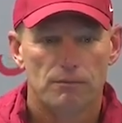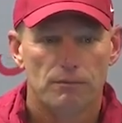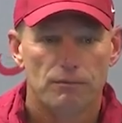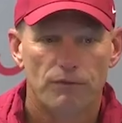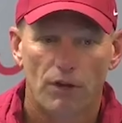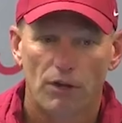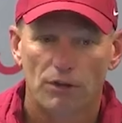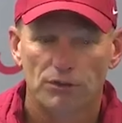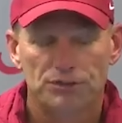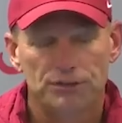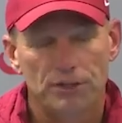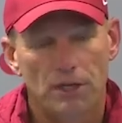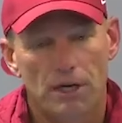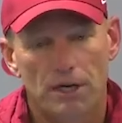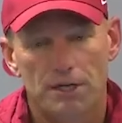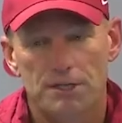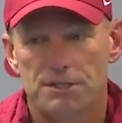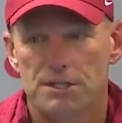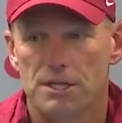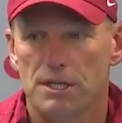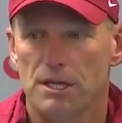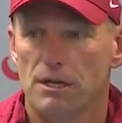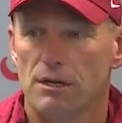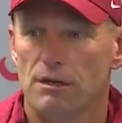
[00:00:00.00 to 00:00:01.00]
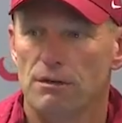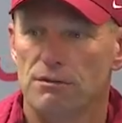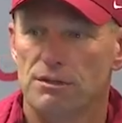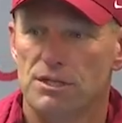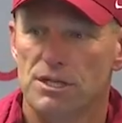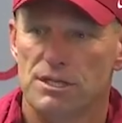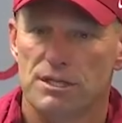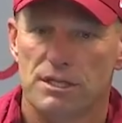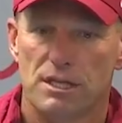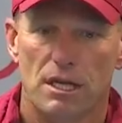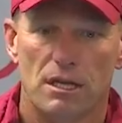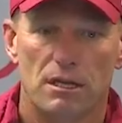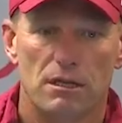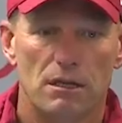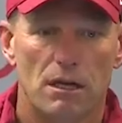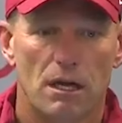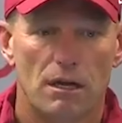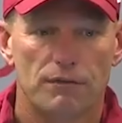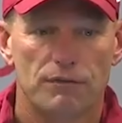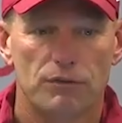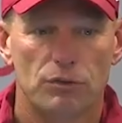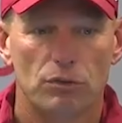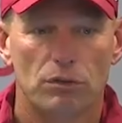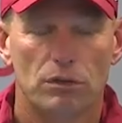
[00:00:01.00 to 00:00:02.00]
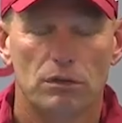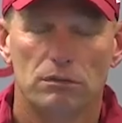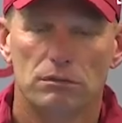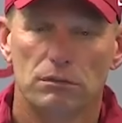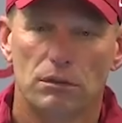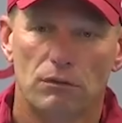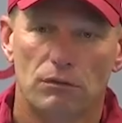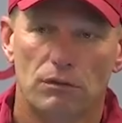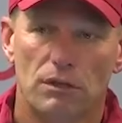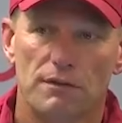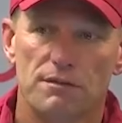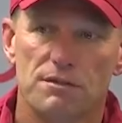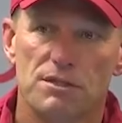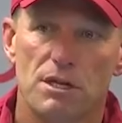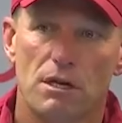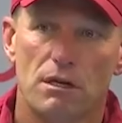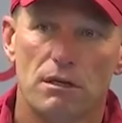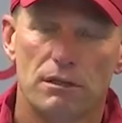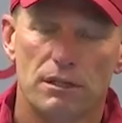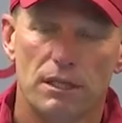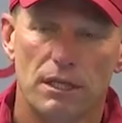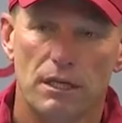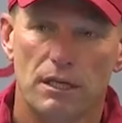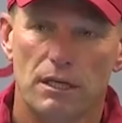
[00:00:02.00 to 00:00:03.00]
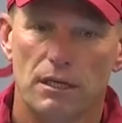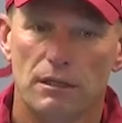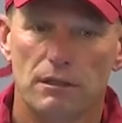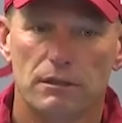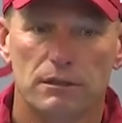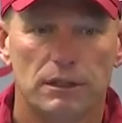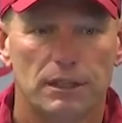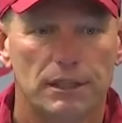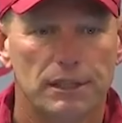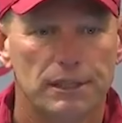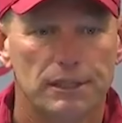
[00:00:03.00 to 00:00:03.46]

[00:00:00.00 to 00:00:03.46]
false starts, you know, just getting off to a rough start there.